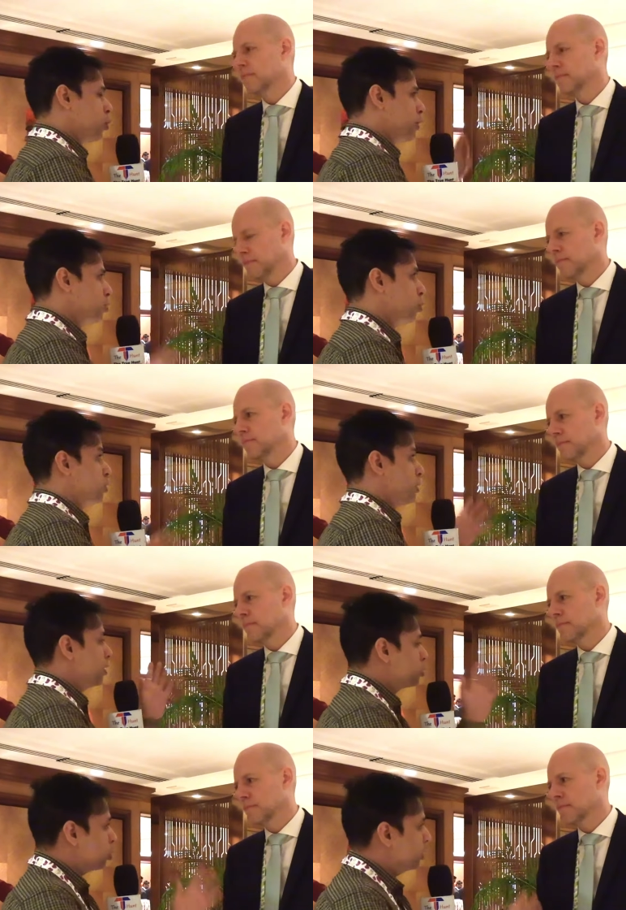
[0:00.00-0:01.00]
Speaker 1: going through.
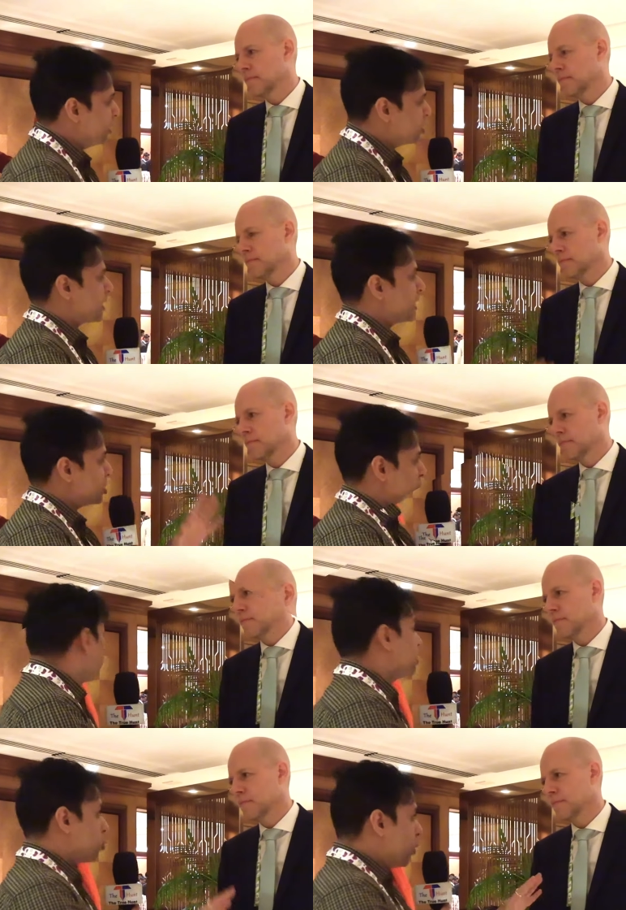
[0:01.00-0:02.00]
Uh, so the digitalization,
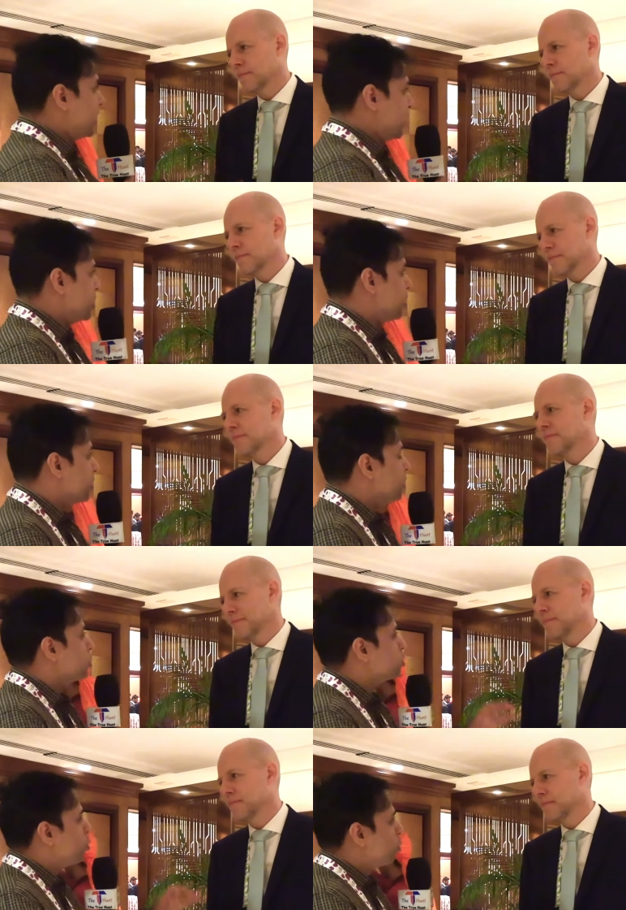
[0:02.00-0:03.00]
it's well needed.
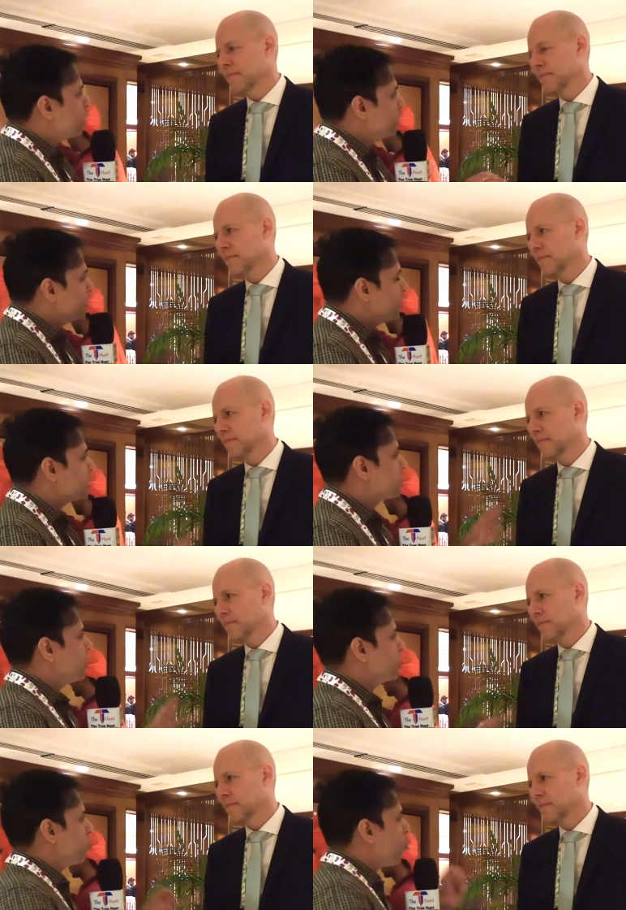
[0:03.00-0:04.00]
So in this
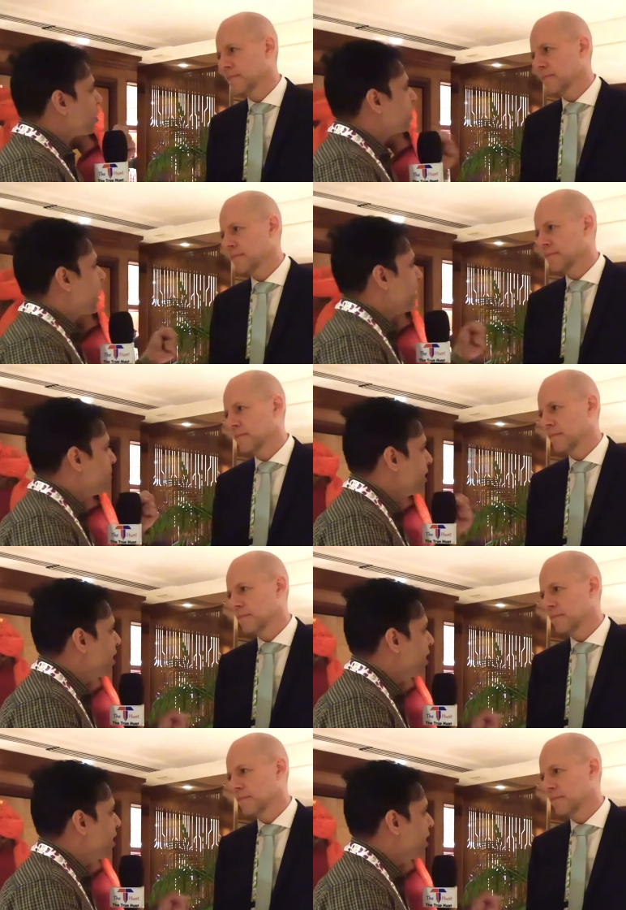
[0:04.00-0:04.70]
case, what can be